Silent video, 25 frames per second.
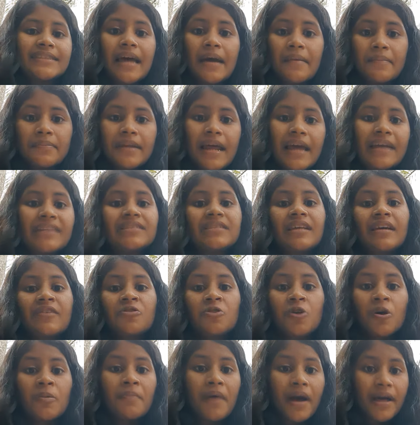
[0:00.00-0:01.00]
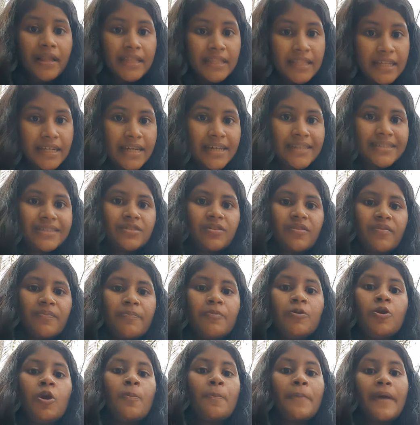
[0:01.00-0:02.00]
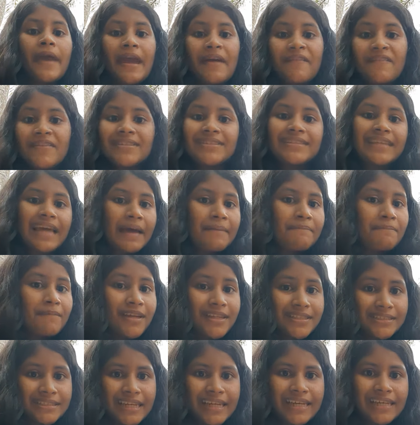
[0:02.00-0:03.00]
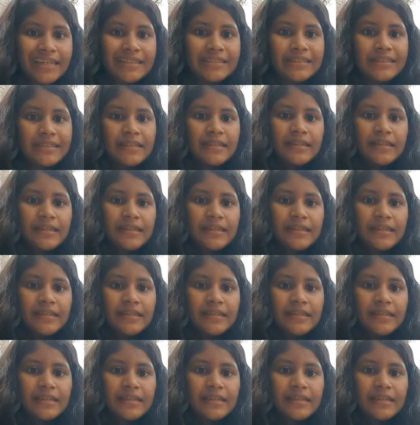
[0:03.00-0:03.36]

Sometimes your parents can be tell.